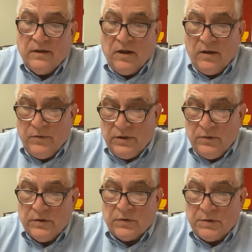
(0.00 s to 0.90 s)
All we
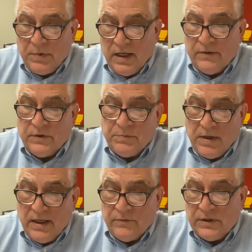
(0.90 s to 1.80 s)
do is respond
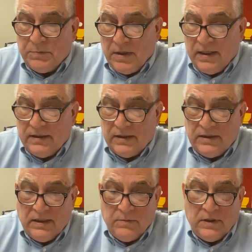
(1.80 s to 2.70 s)
to
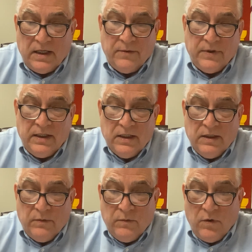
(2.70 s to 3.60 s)
stimuli. We
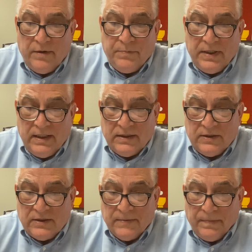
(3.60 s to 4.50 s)
want
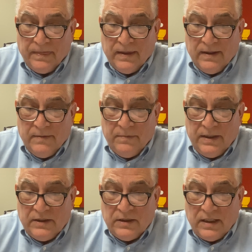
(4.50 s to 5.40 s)
peace, but
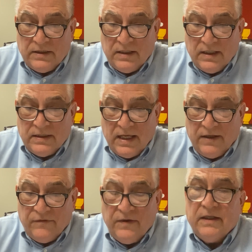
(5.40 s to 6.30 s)
it just does not
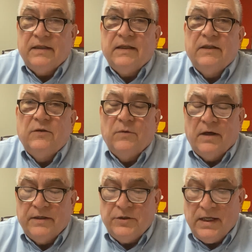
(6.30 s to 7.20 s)
fit into
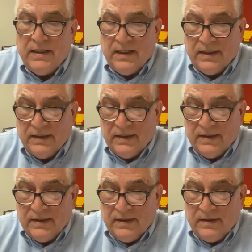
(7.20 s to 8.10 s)
our agenda.
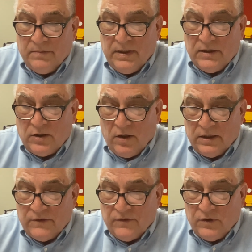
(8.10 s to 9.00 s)
Peace
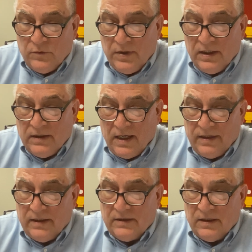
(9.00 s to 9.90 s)
calls for doing
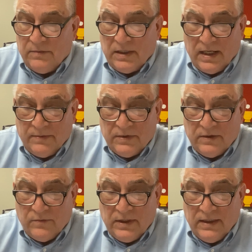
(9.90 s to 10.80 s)
nothing sometimes,
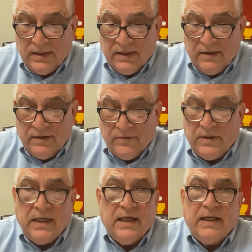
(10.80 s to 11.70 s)
and we
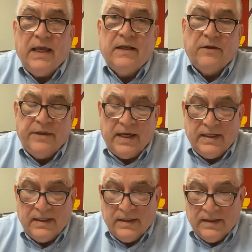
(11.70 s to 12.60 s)
can't handle
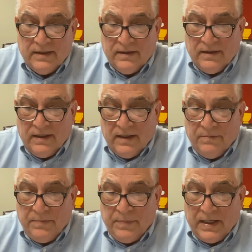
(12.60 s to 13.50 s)
that.
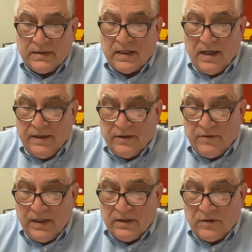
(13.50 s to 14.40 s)
Pascal, the
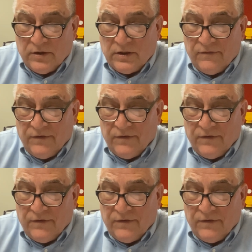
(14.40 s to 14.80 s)
great Christian